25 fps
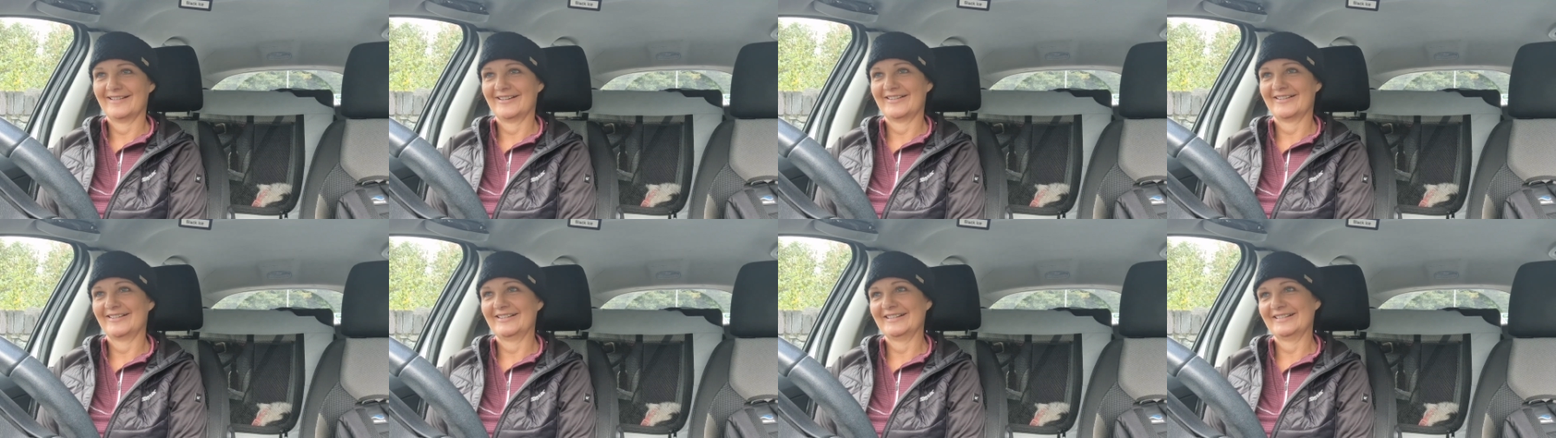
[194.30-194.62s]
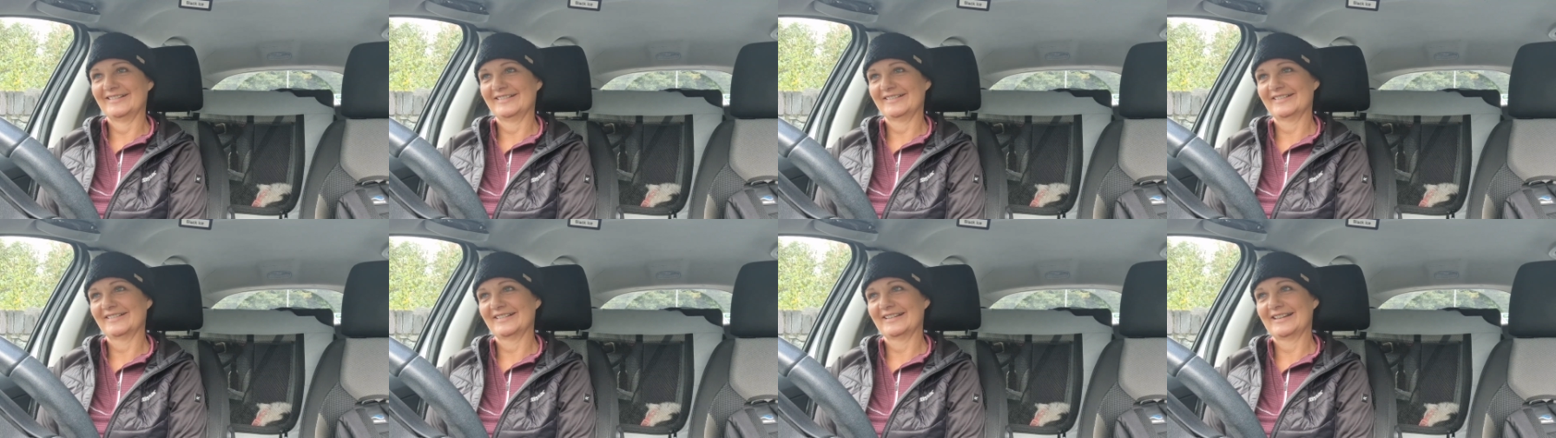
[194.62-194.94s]

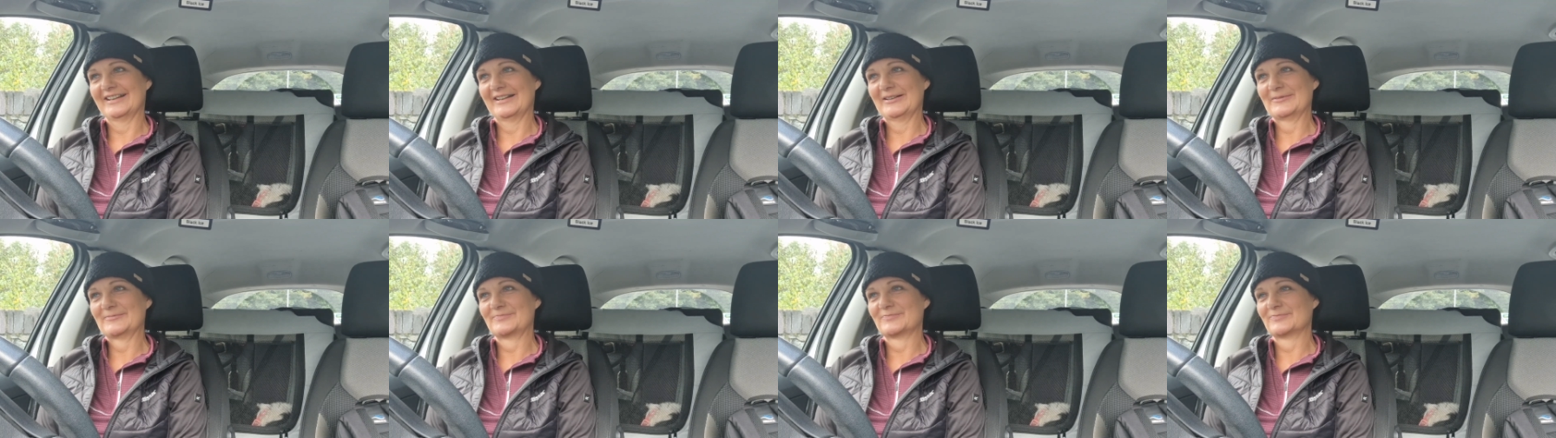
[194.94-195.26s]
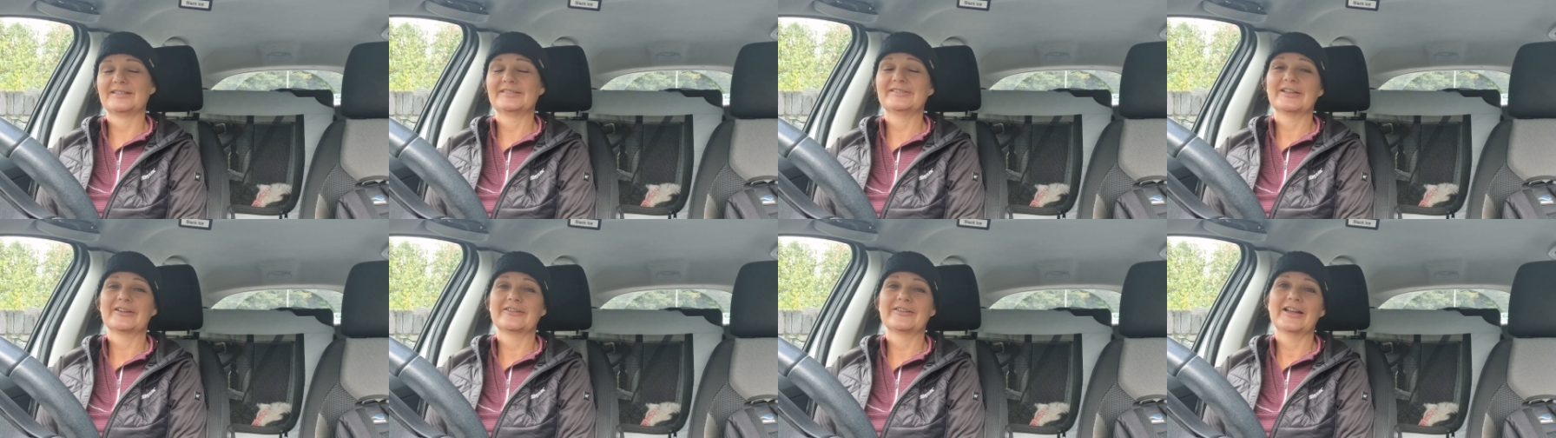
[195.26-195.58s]
honestly.
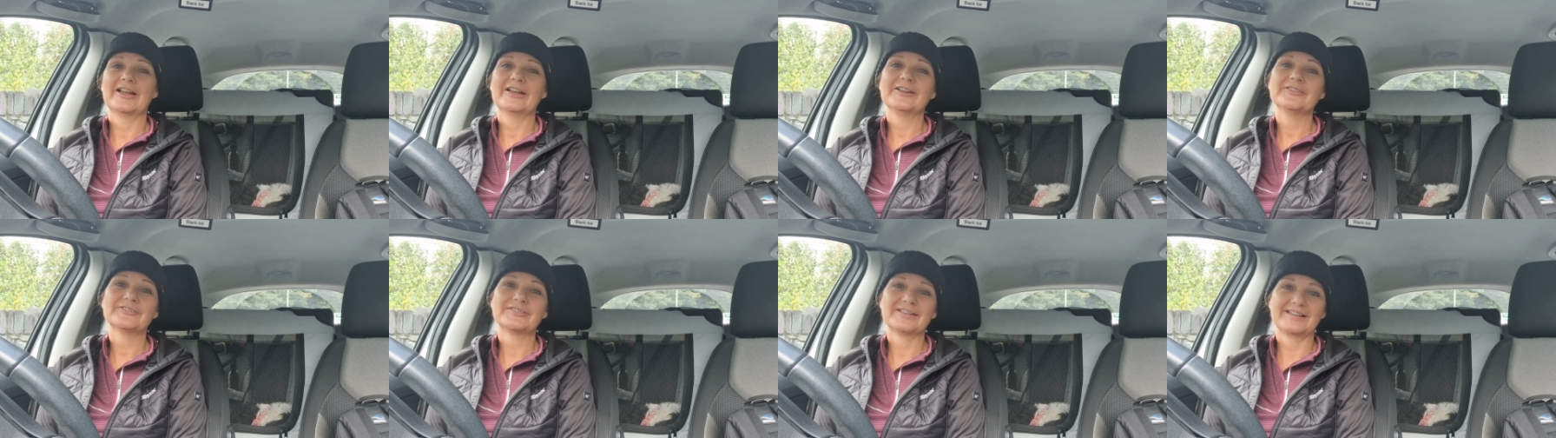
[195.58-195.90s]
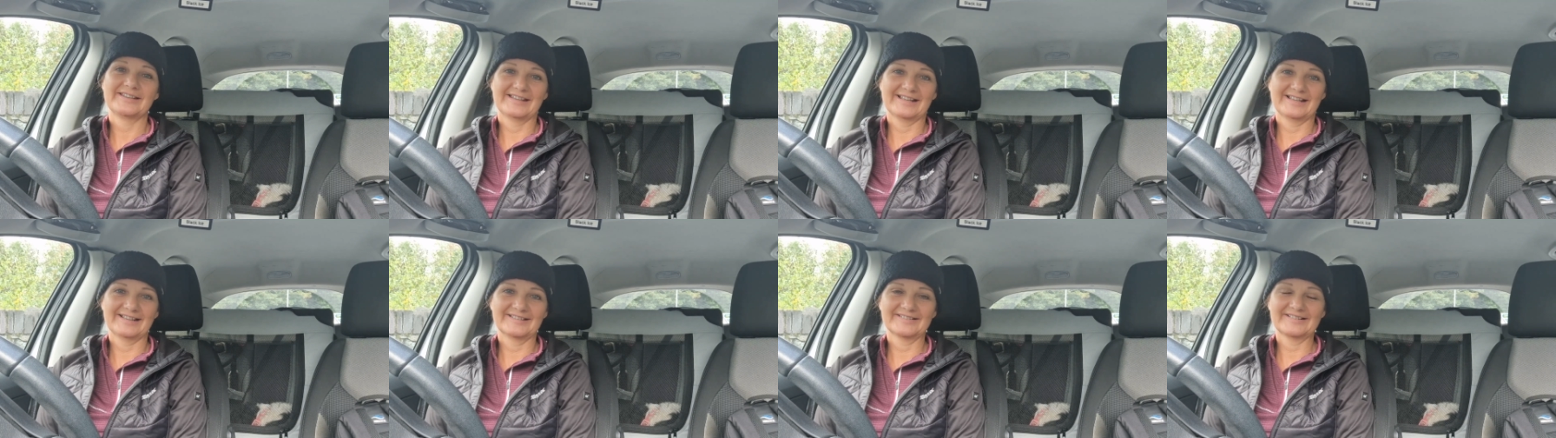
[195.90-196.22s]
So hopefully
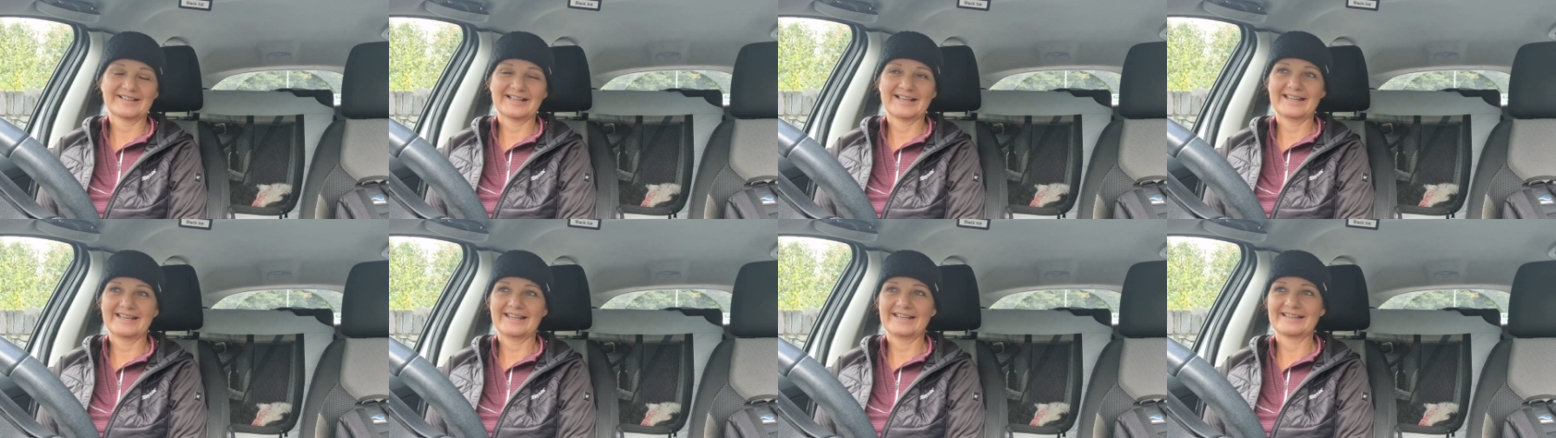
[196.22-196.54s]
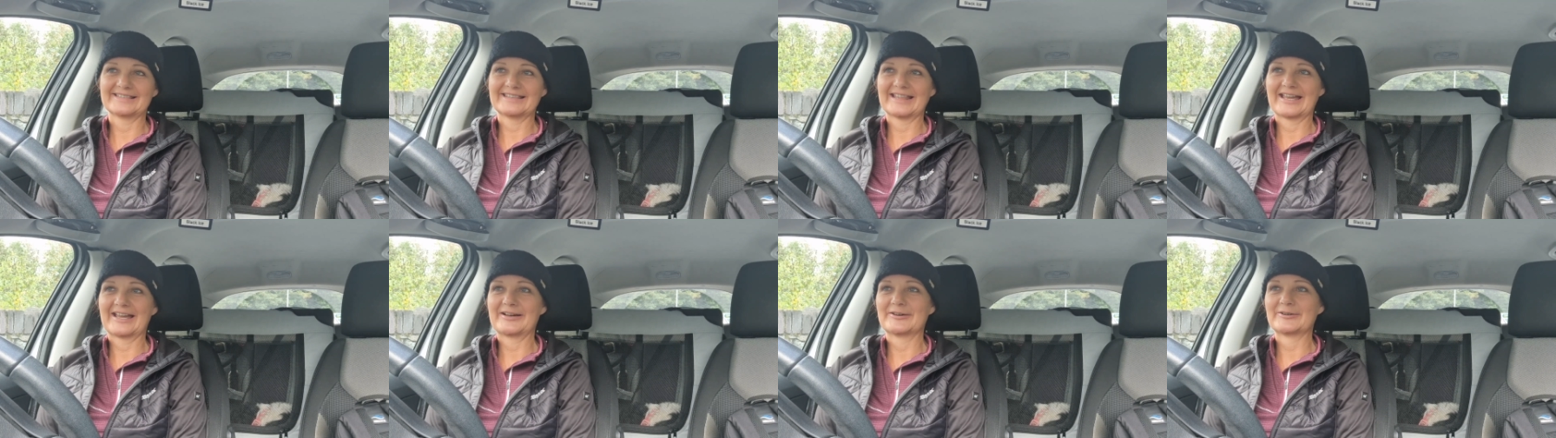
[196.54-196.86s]
that's
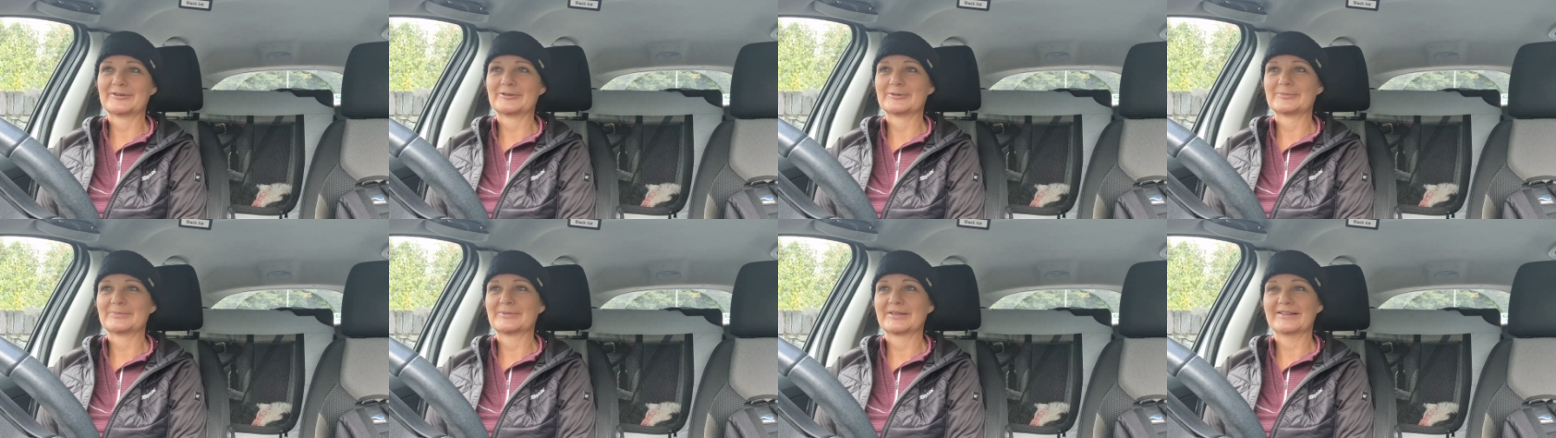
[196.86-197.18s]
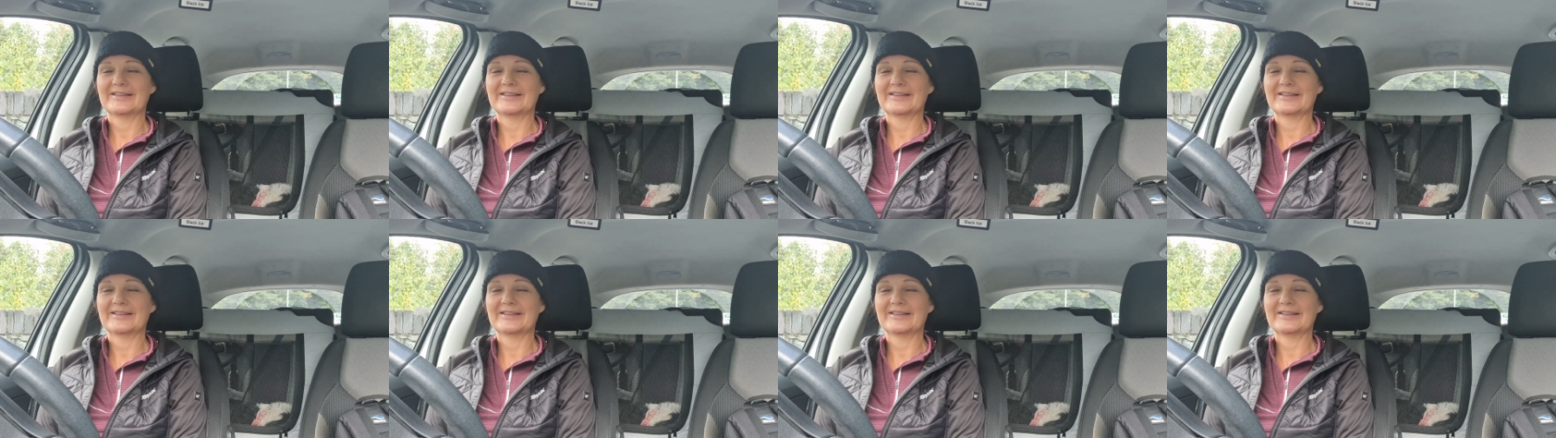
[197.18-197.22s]
cleared that up,